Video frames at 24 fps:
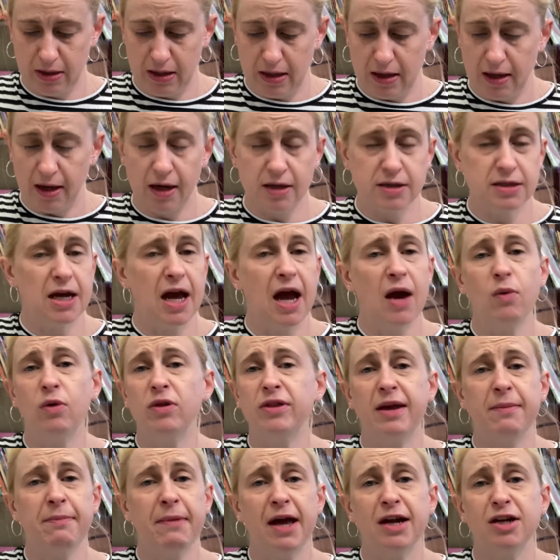And how will they
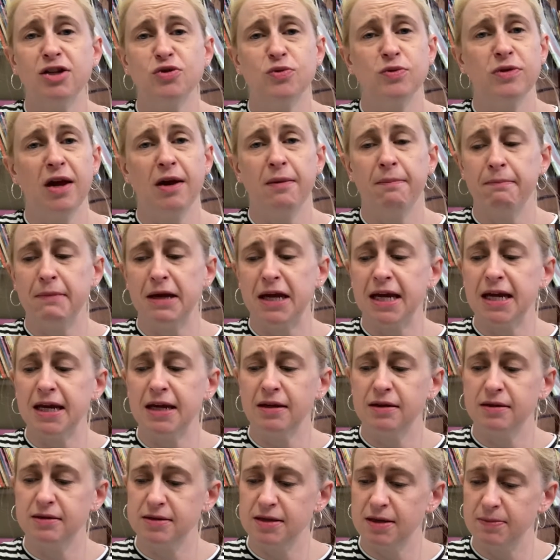manage without me?
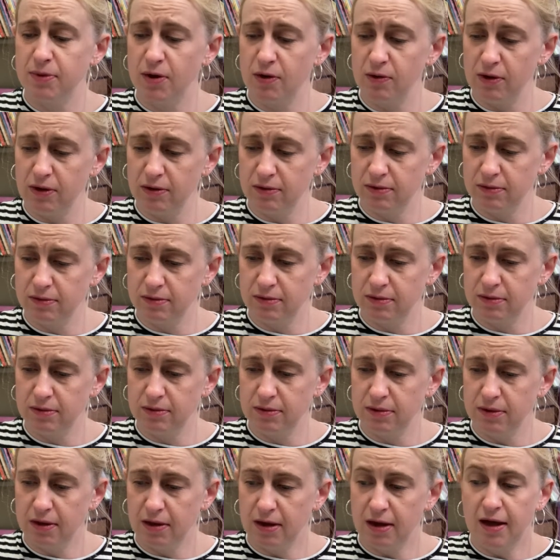Said Polo.
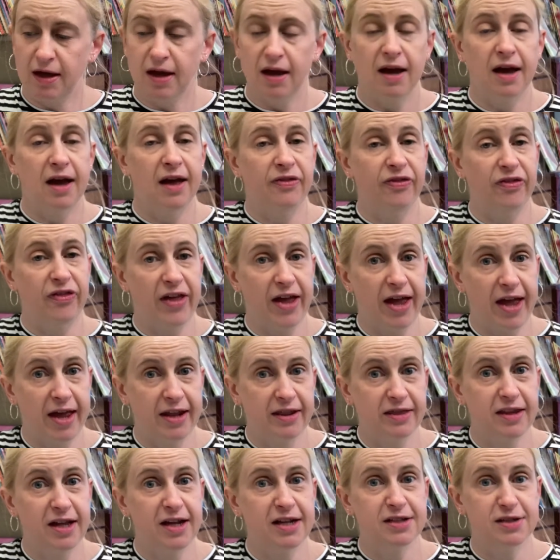And then
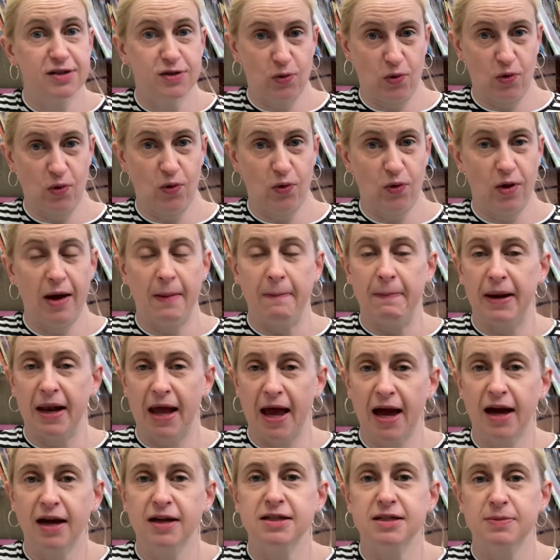they saw a
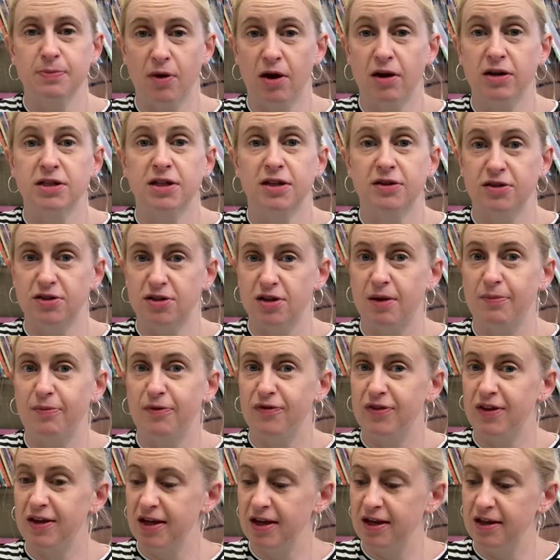black spot at the top of the
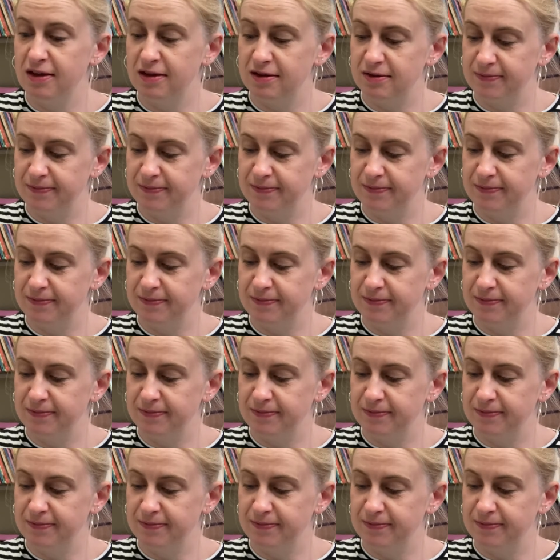hill.